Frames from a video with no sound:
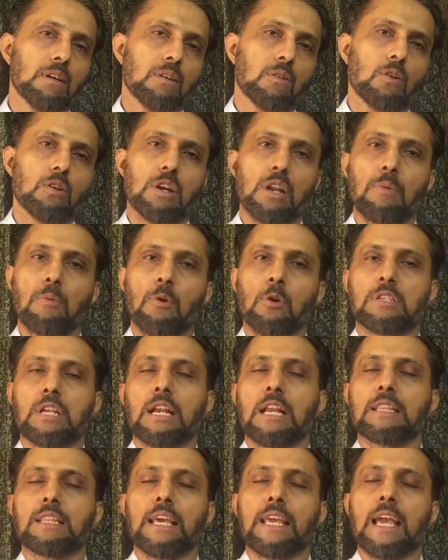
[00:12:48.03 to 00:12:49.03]

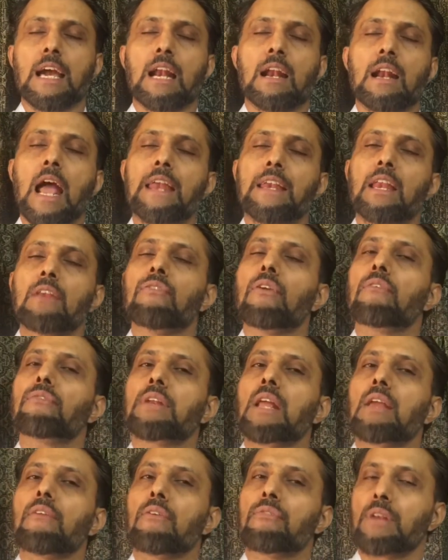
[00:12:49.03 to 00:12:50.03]
Contribution in the year
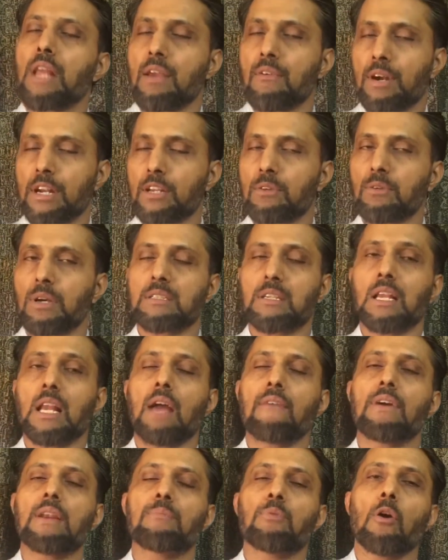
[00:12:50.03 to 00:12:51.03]
1950-51, it was
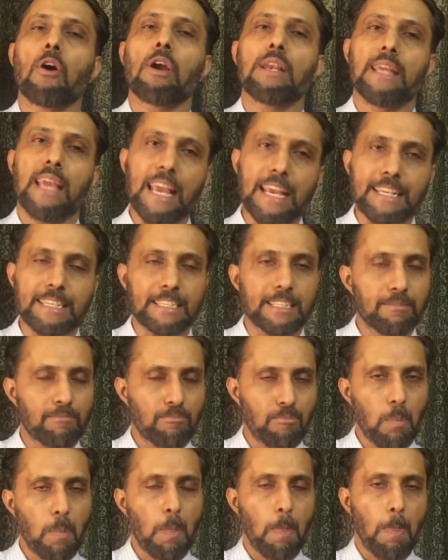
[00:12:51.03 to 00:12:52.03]
11.8.
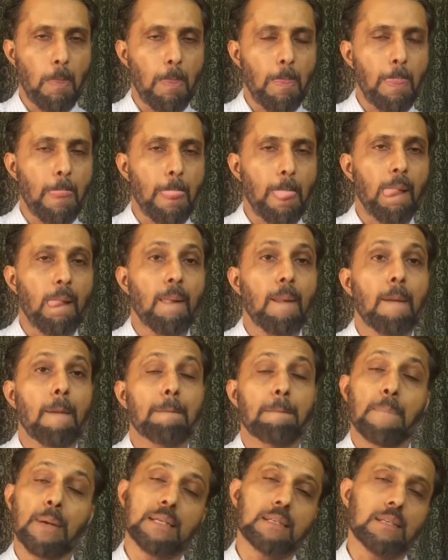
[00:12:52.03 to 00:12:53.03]

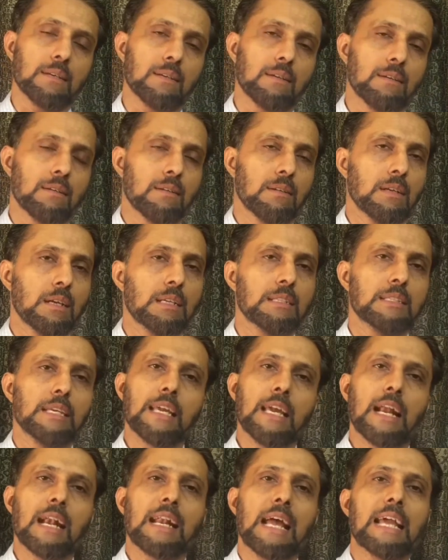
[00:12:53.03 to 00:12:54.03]
But in the
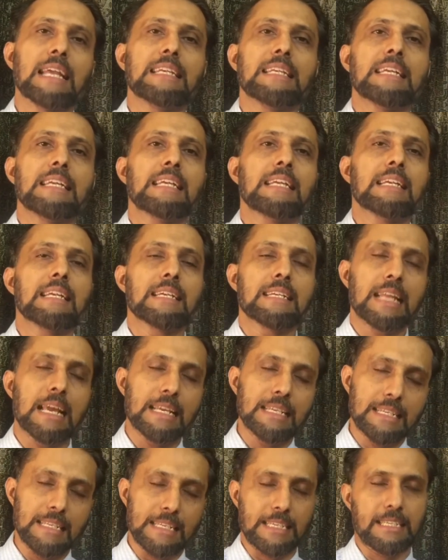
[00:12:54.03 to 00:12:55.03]
year
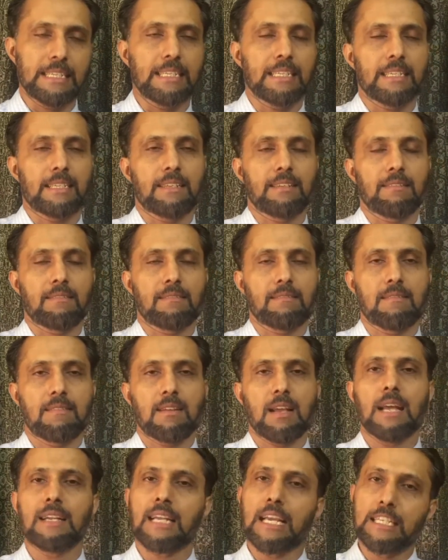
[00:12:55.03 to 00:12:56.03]
1990
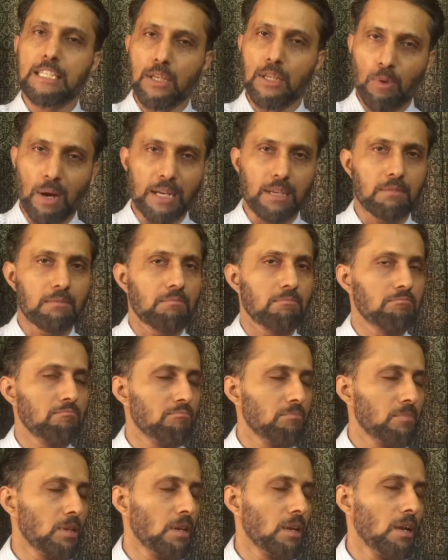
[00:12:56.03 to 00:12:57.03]
and 91,
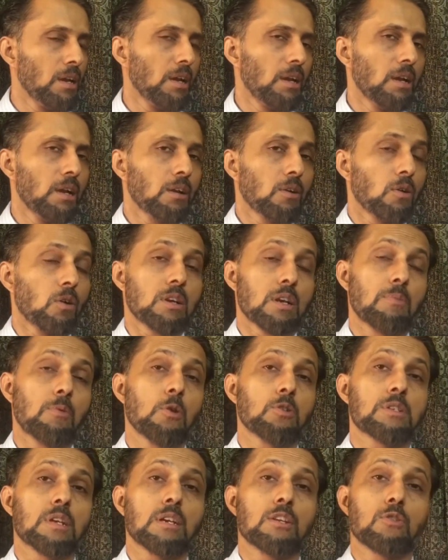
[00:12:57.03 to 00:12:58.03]

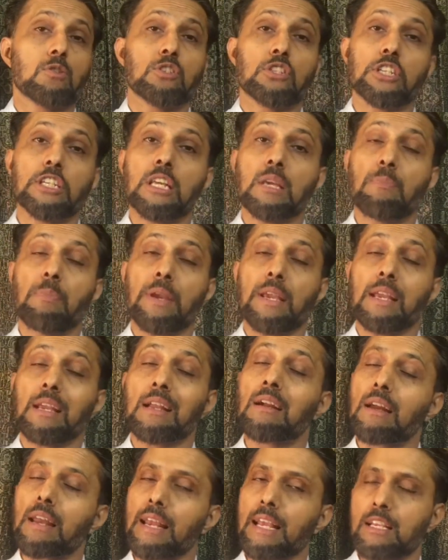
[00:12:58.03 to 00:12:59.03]
contribution to GDP
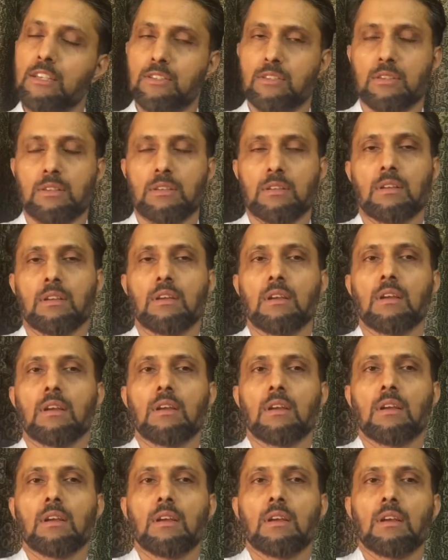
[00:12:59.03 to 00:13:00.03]
increased
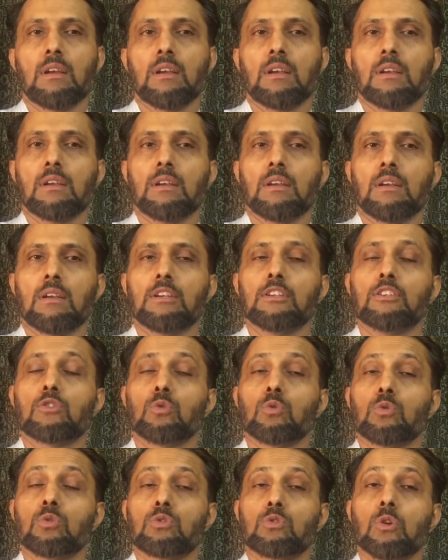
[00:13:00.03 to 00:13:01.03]

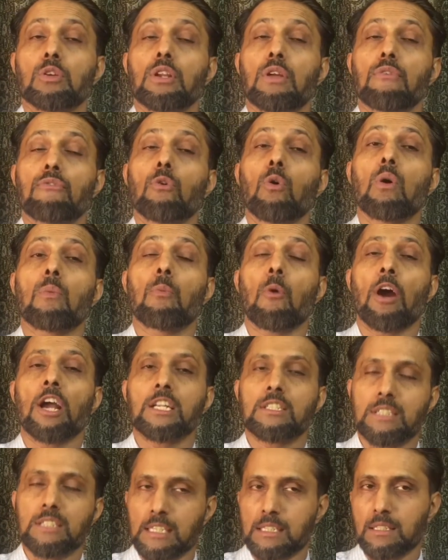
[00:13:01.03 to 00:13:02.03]
into
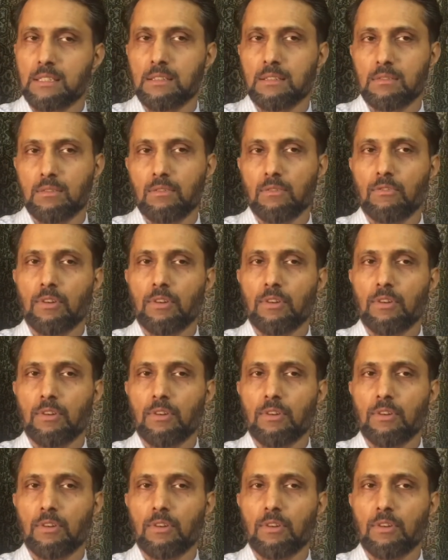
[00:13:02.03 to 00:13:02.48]
24.6.